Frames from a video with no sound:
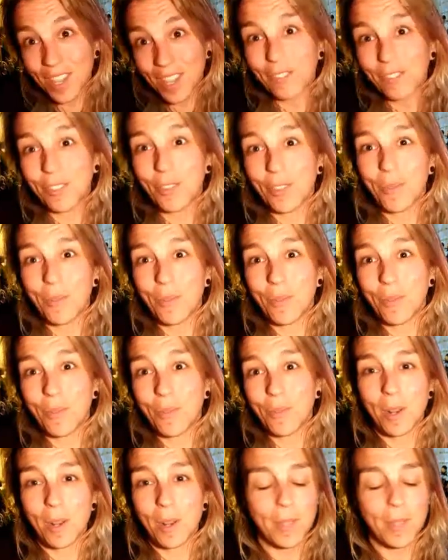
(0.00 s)
you want to get
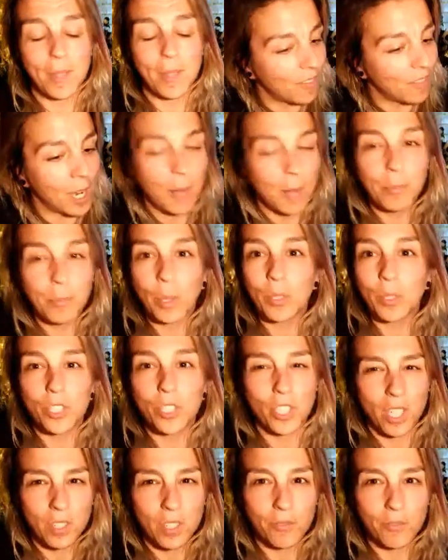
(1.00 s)
a card pulled
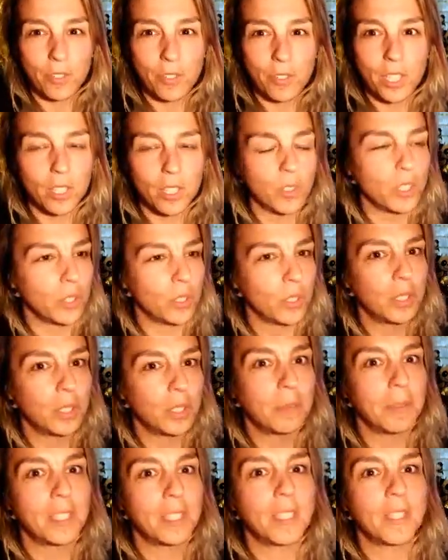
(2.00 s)
just for you
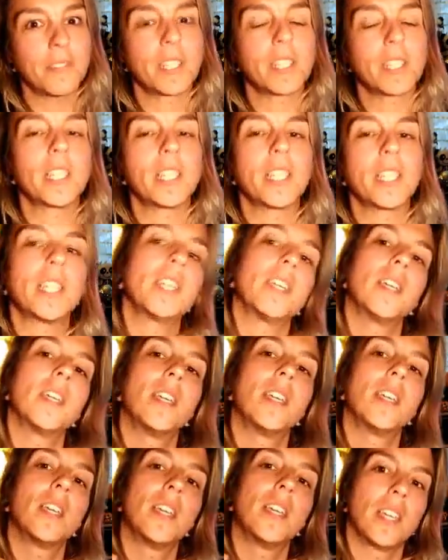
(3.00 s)
specifically,
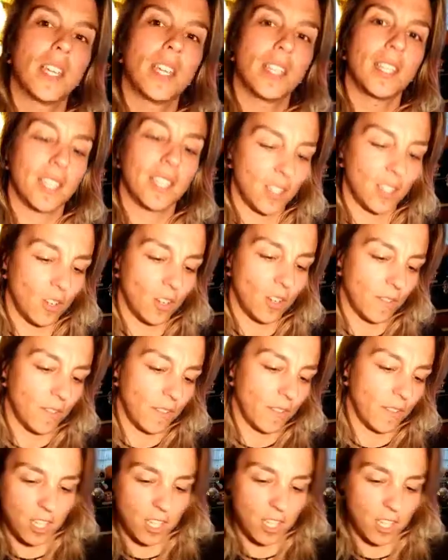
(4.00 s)
hit that notification
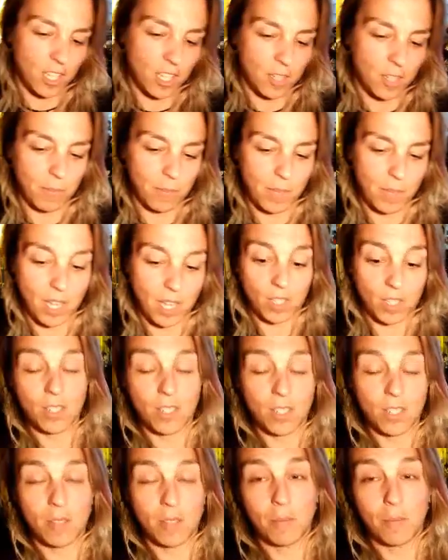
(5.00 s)
bell so that you can be
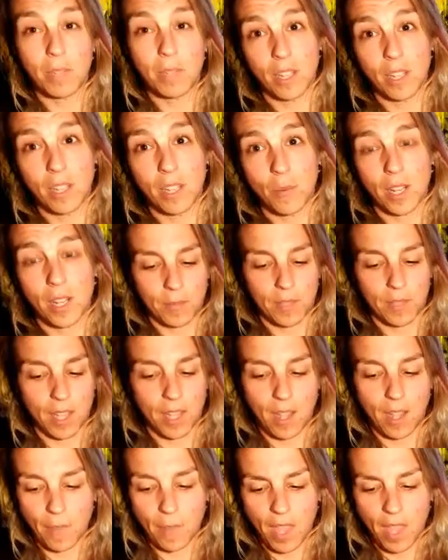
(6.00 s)
there when it comes up.
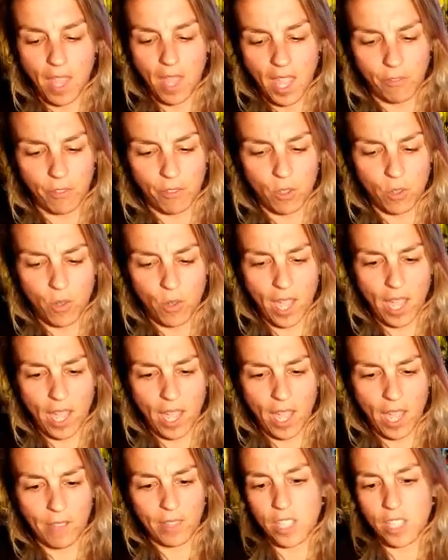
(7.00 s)
If you have
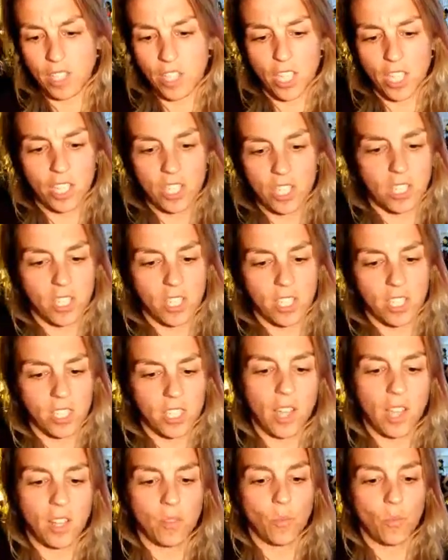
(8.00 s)
any suggestions
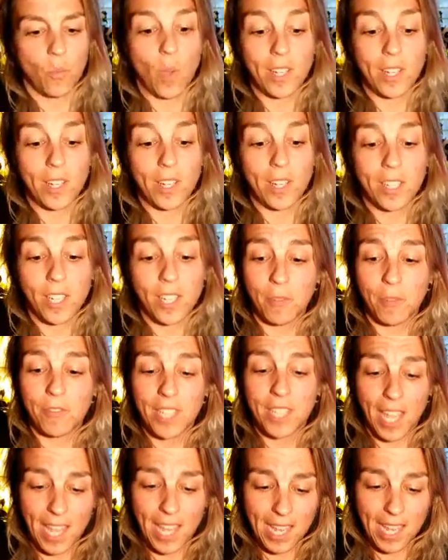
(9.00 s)
on what time of
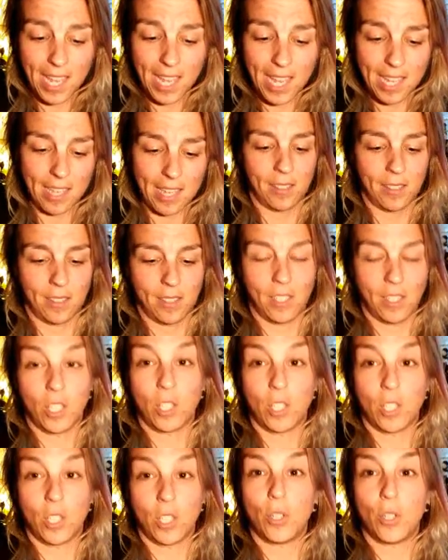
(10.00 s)
day,
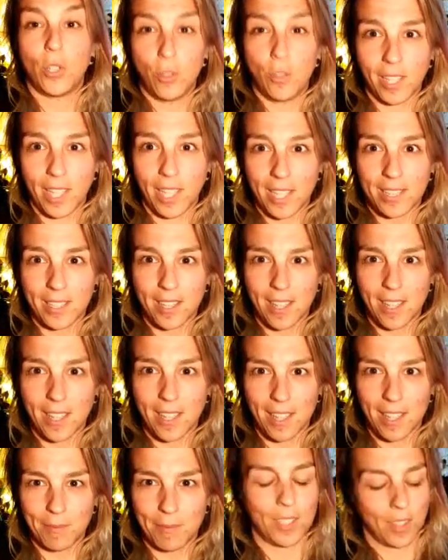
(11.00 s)
Newfoundland time,
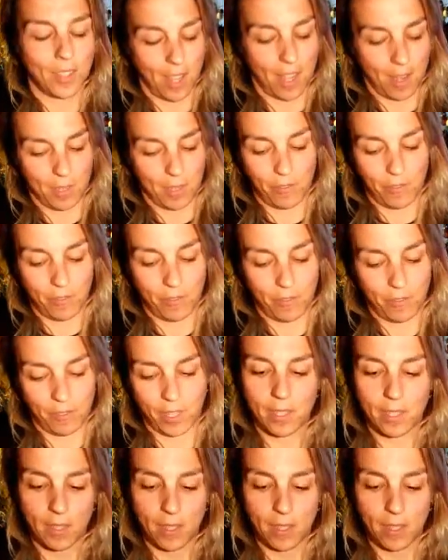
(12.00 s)
because I'm a Newfoundland,